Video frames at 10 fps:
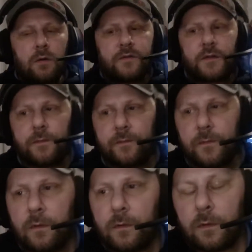the
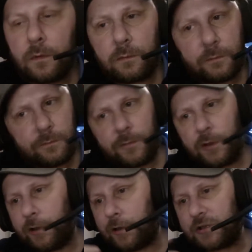
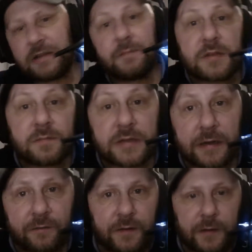symptoms and
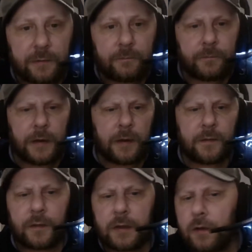everything,
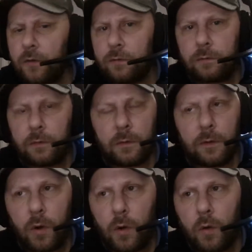and they
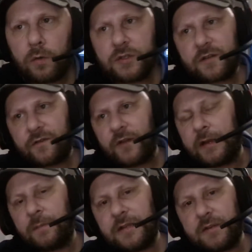all just fitted
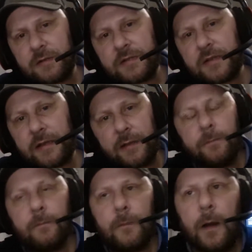me to a T.
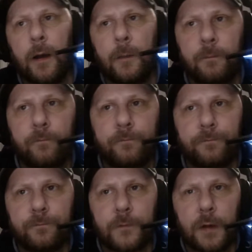Um,
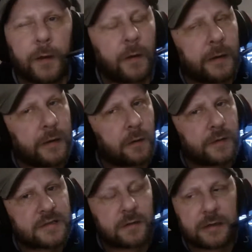and I only got
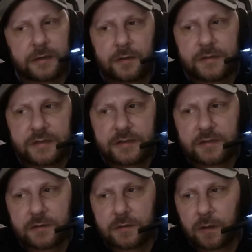this diagnosis